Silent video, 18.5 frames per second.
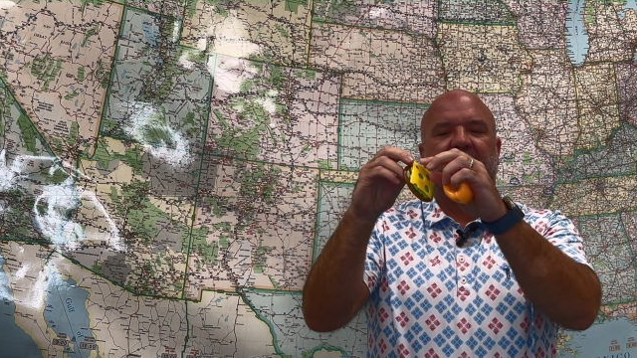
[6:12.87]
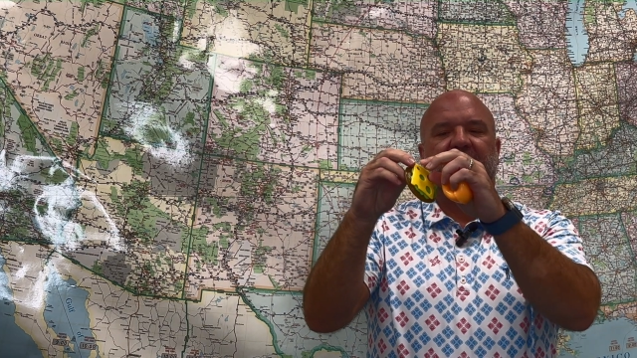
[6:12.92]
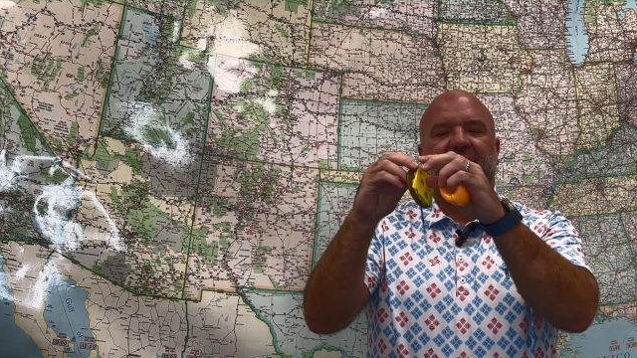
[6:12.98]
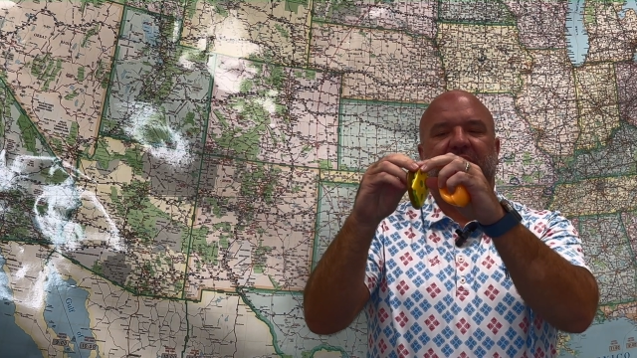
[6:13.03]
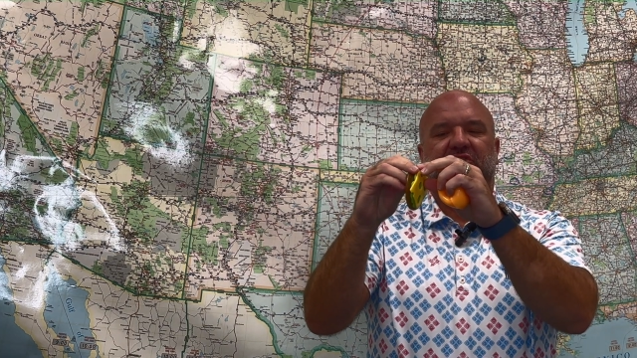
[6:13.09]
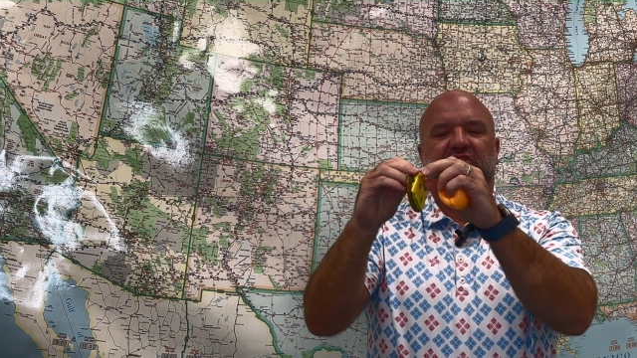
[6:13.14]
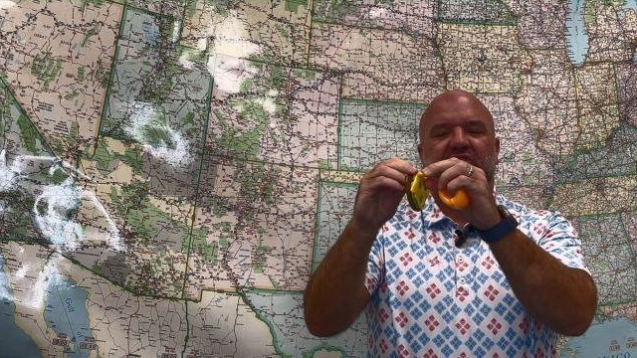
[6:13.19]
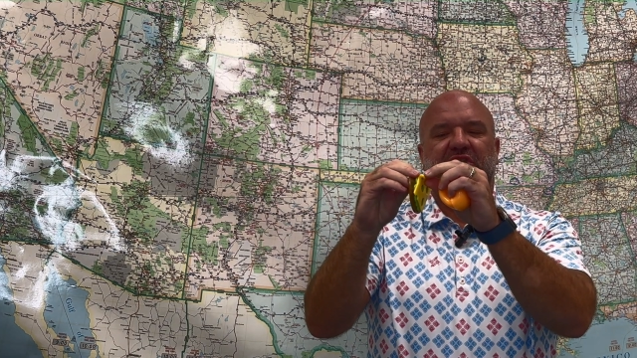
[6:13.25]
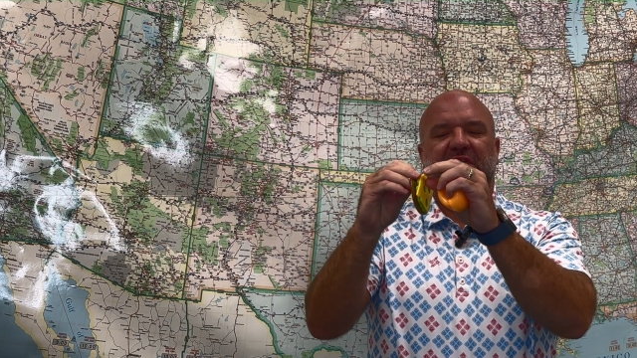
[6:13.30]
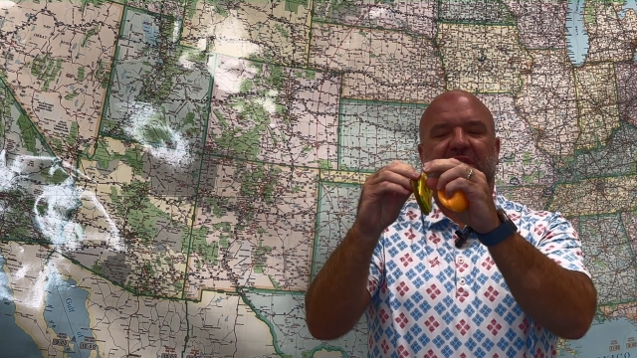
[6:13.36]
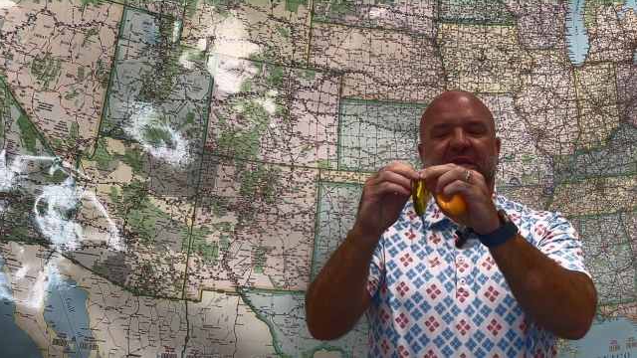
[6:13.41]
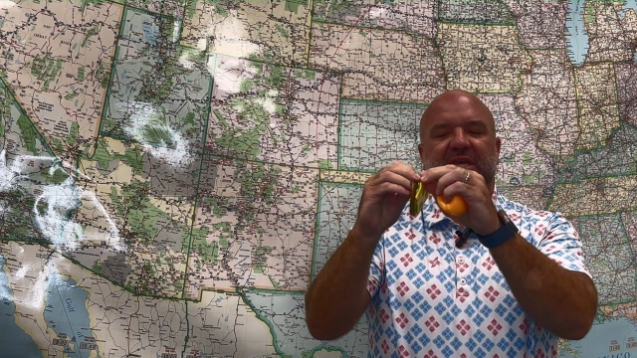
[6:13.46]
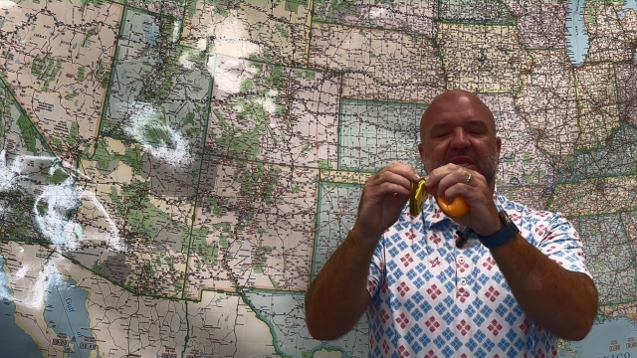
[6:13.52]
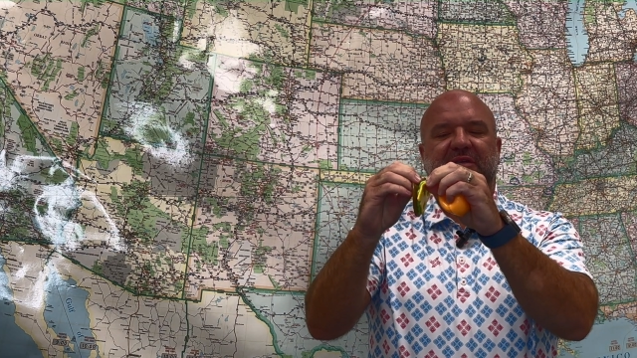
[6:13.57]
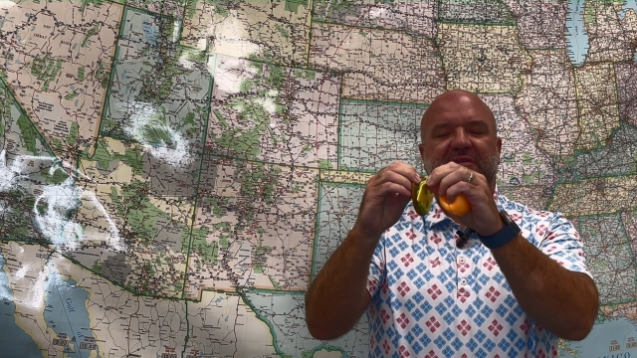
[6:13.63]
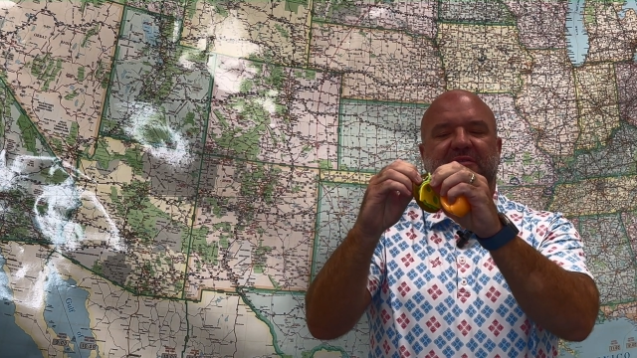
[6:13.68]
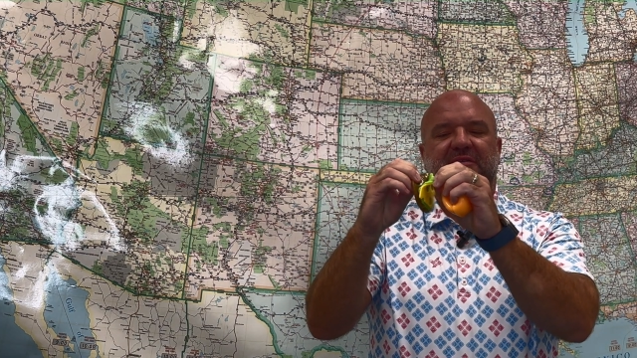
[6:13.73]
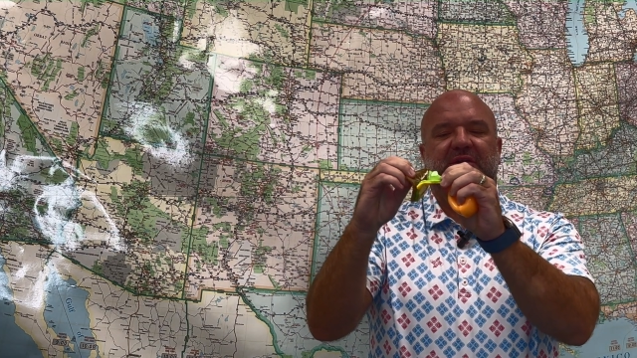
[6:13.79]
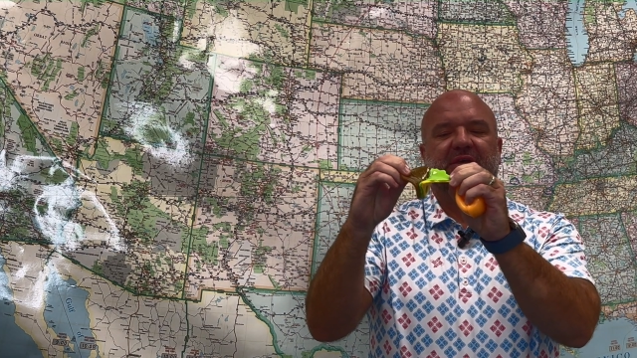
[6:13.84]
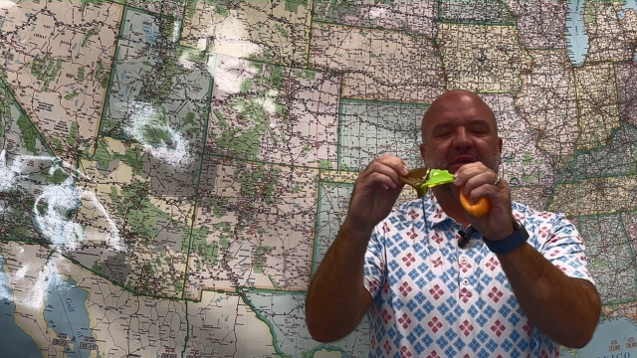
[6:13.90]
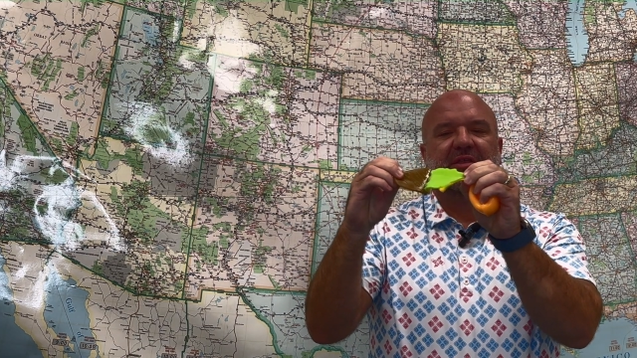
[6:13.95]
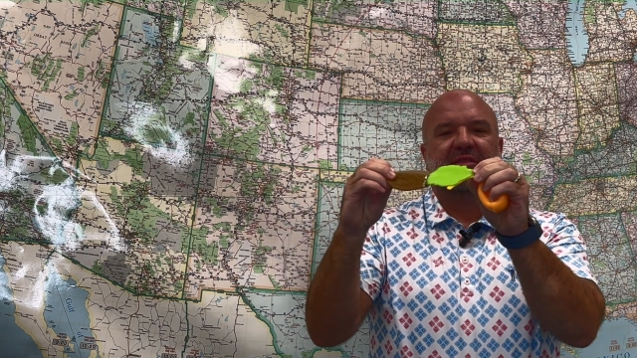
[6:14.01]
the cheese,